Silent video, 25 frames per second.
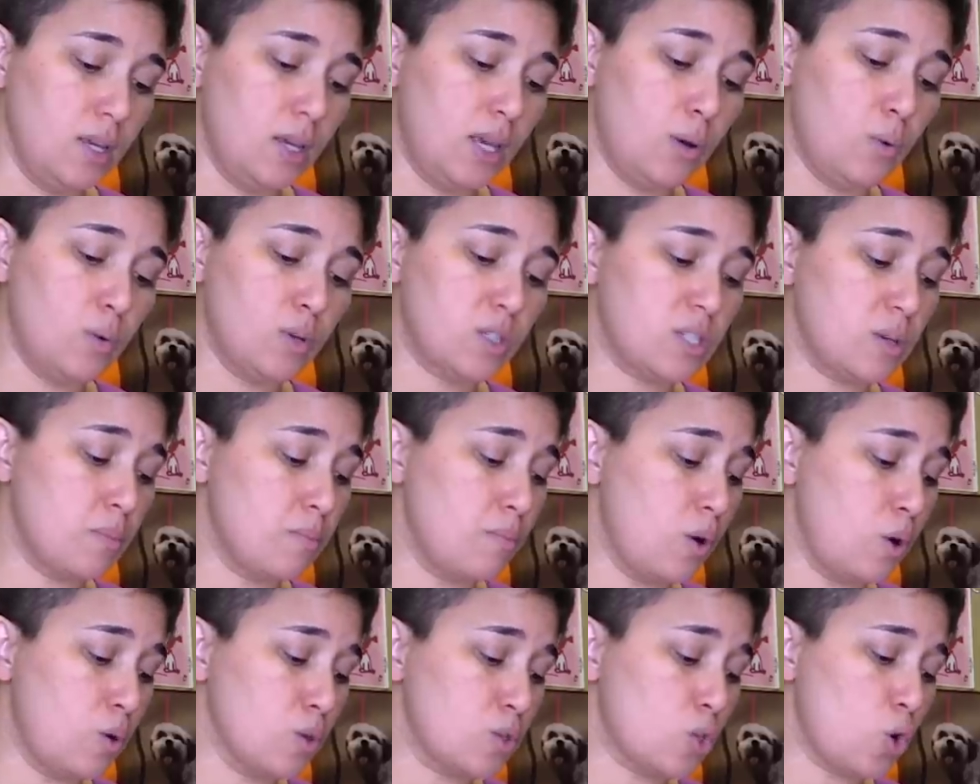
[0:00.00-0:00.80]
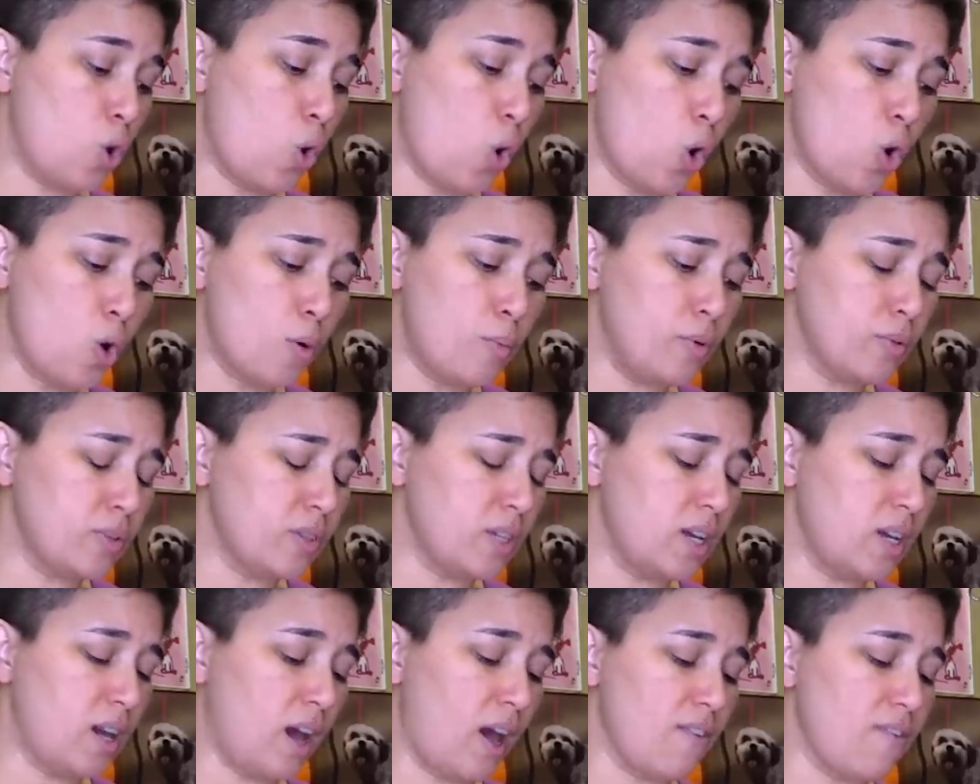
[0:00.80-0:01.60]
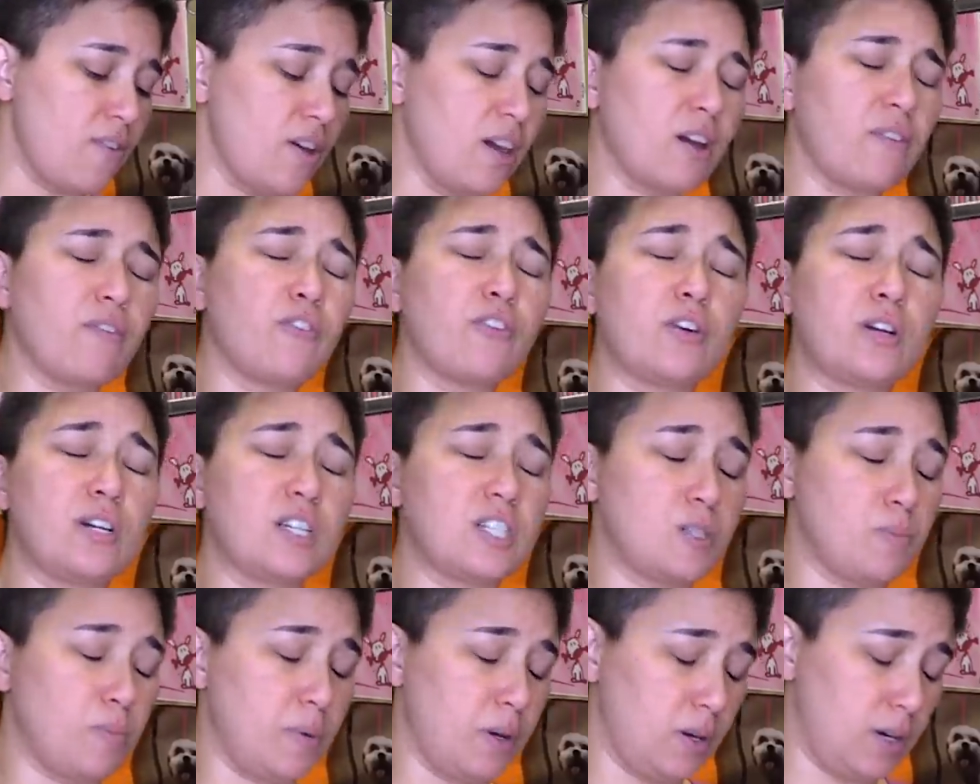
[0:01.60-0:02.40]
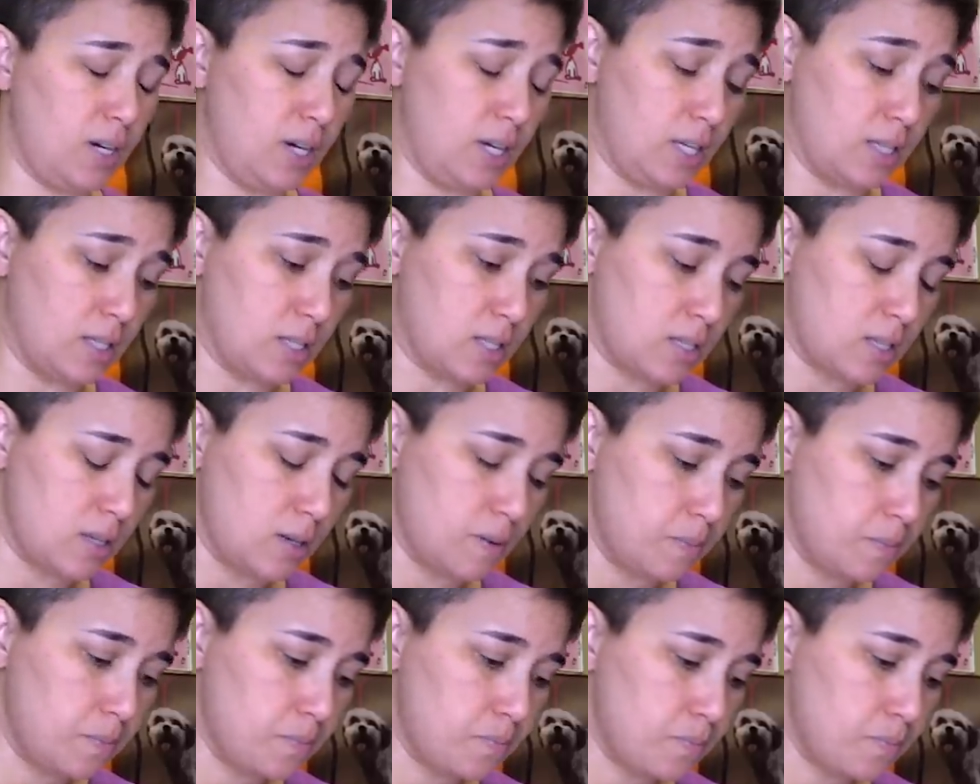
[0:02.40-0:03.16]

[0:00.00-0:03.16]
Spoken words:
It was the most horrible thing I've ever experienced.